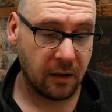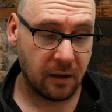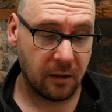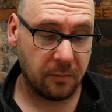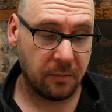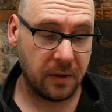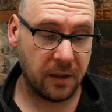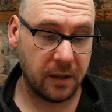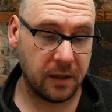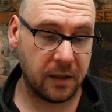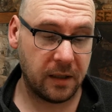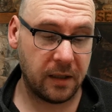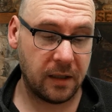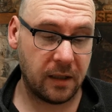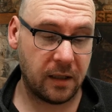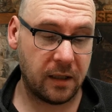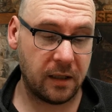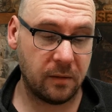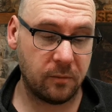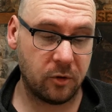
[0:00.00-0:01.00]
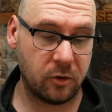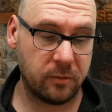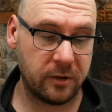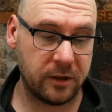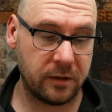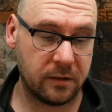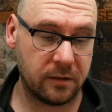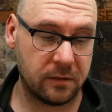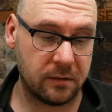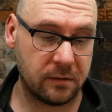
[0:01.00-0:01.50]
But at the
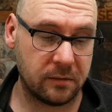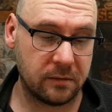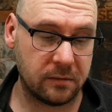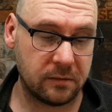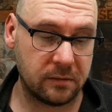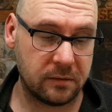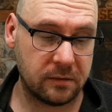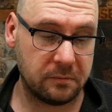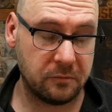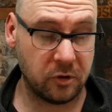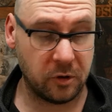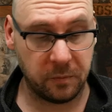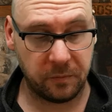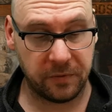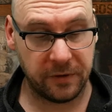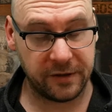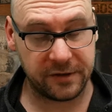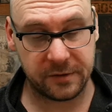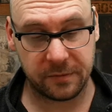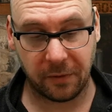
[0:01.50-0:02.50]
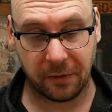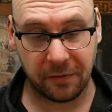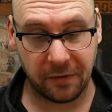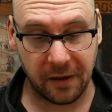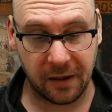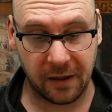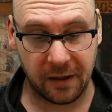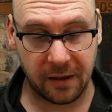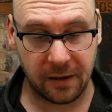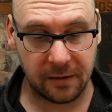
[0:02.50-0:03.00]
moment, not impressed with
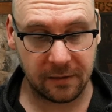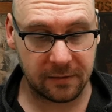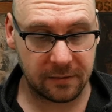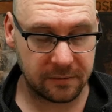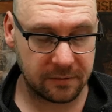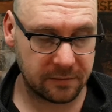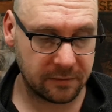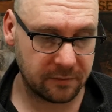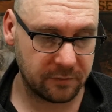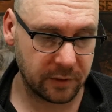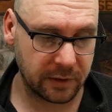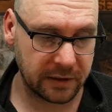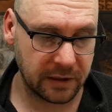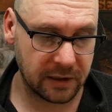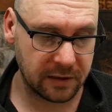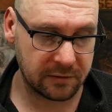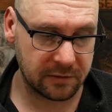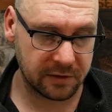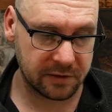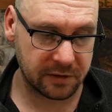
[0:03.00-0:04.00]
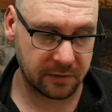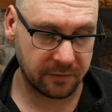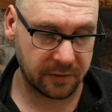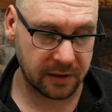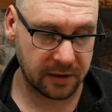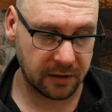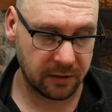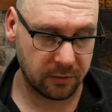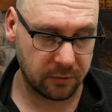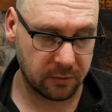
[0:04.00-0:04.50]
that. Regardless of
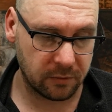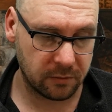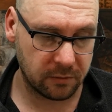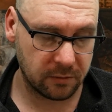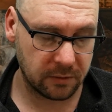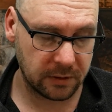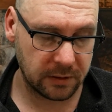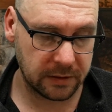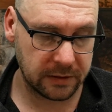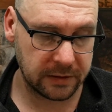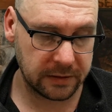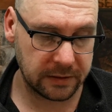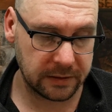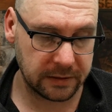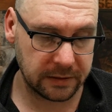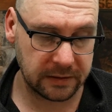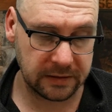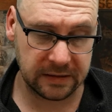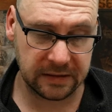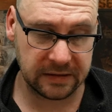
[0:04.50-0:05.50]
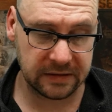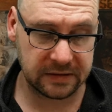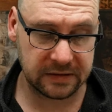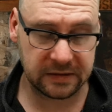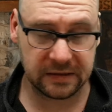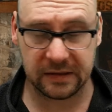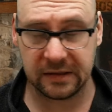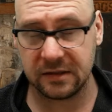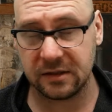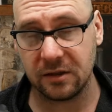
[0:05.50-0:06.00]
that though,
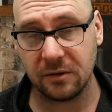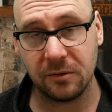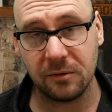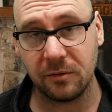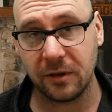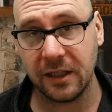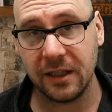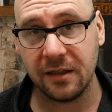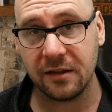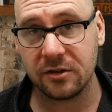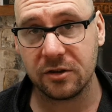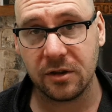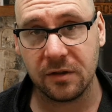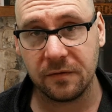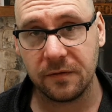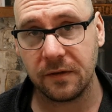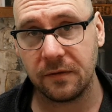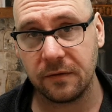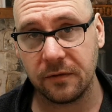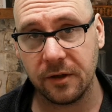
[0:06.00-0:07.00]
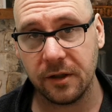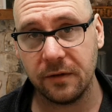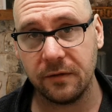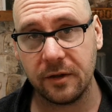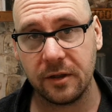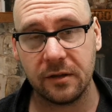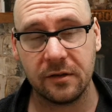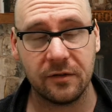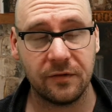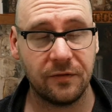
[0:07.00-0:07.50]
it's all right. It's good for
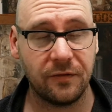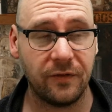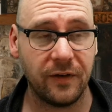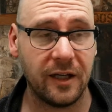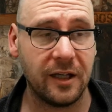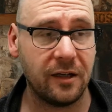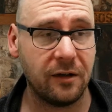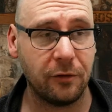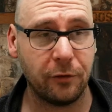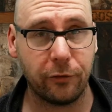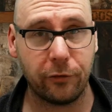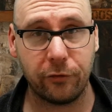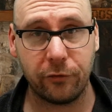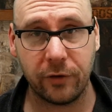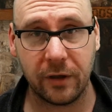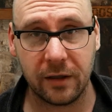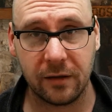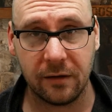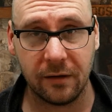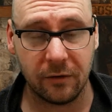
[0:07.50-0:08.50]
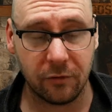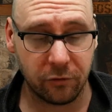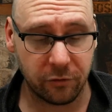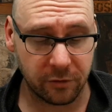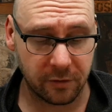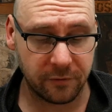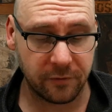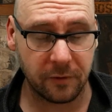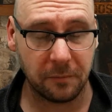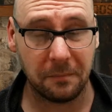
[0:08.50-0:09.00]
flavour. It's very restricted
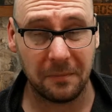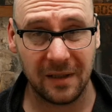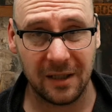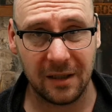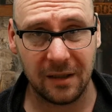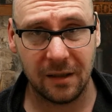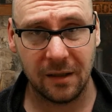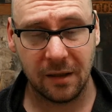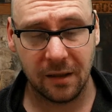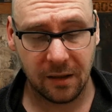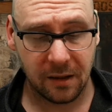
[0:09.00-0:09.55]
draw for me.